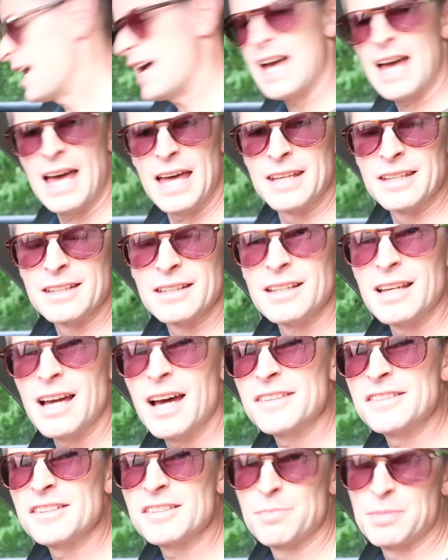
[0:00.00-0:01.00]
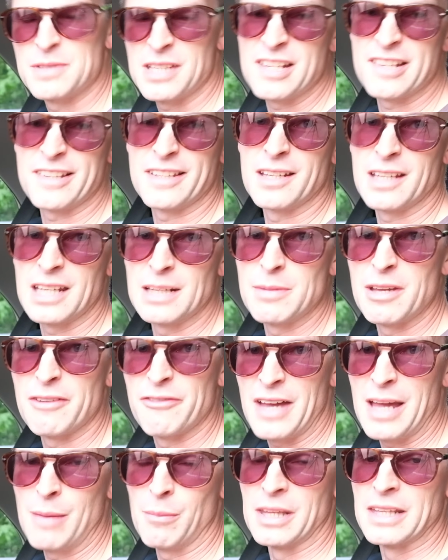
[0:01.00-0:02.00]
And as it's potentially going to be a
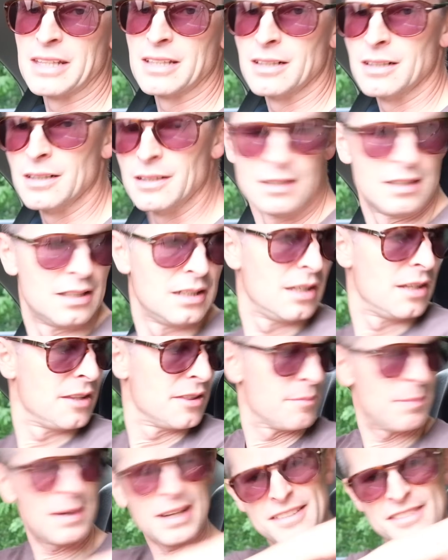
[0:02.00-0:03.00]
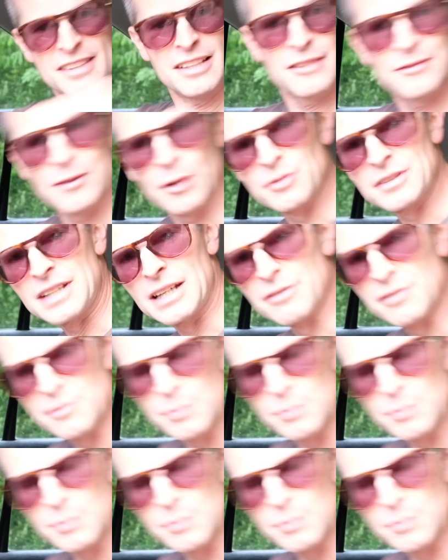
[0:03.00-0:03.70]
family car, the back seats fold down as